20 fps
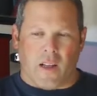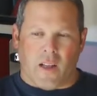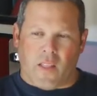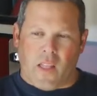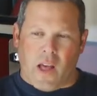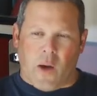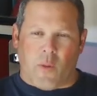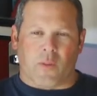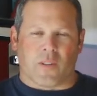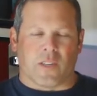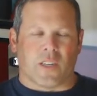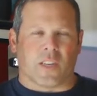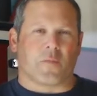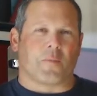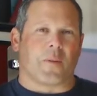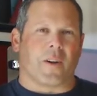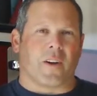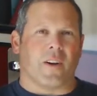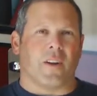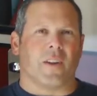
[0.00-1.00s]
that was an
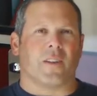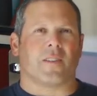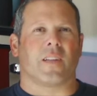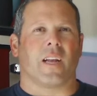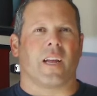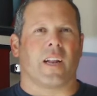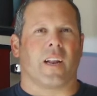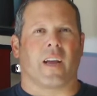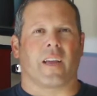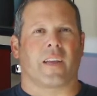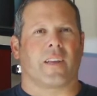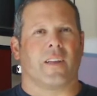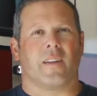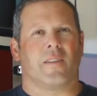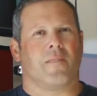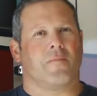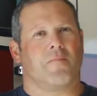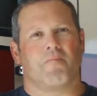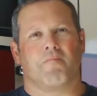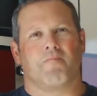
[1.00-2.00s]
experience that I can
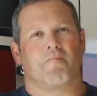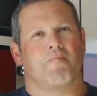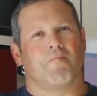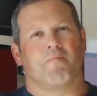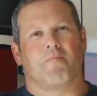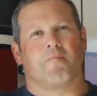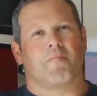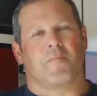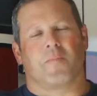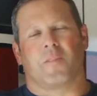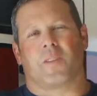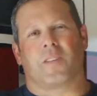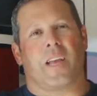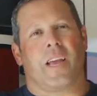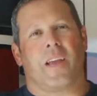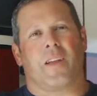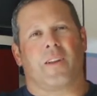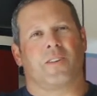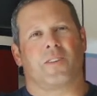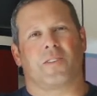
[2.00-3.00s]

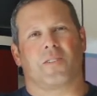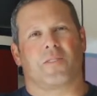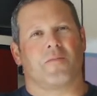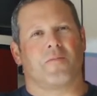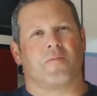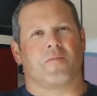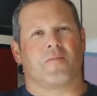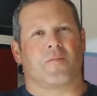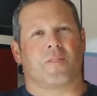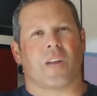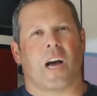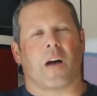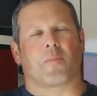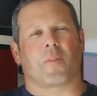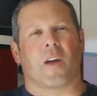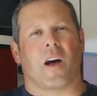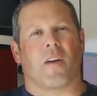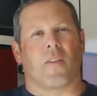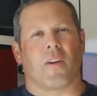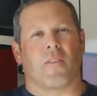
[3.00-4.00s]
say just topped
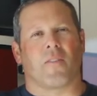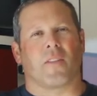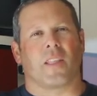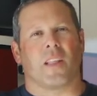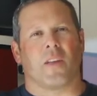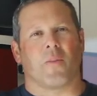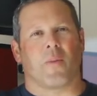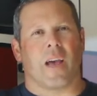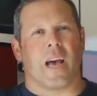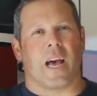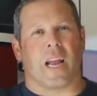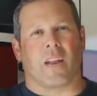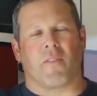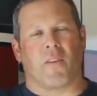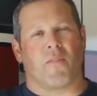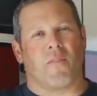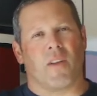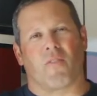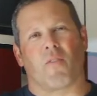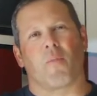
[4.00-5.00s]
off everything that we had. If
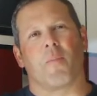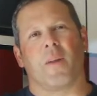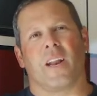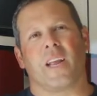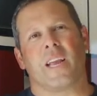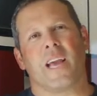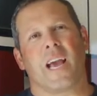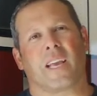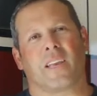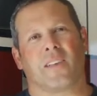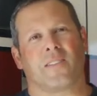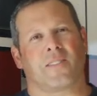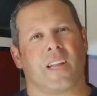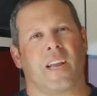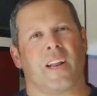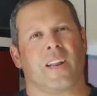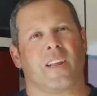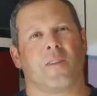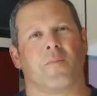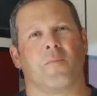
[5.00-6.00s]
you've never been to Yankee
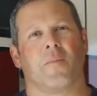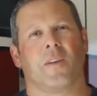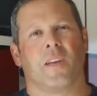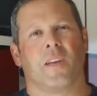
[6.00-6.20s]
Stadium,